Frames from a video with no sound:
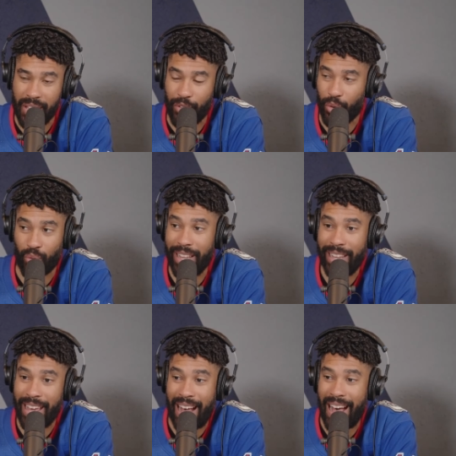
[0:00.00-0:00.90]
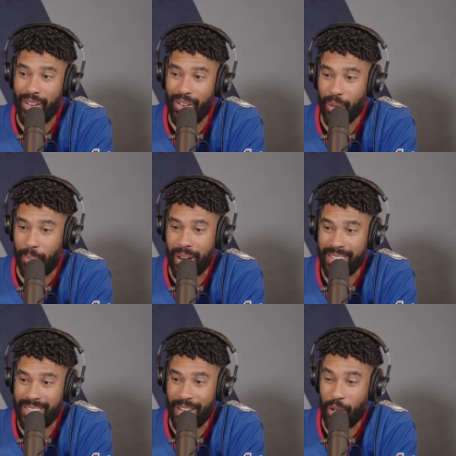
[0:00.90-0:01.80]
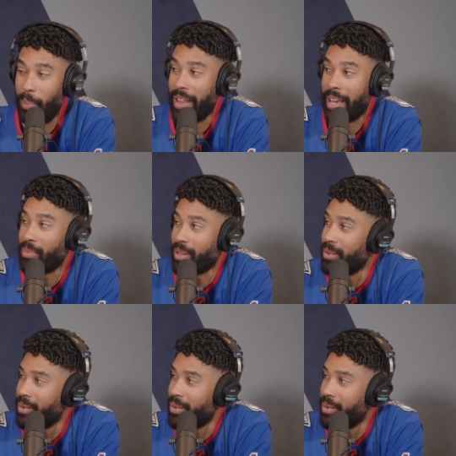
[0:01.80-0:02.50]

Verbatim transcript: If you're really high on the Preds, I don't blame you.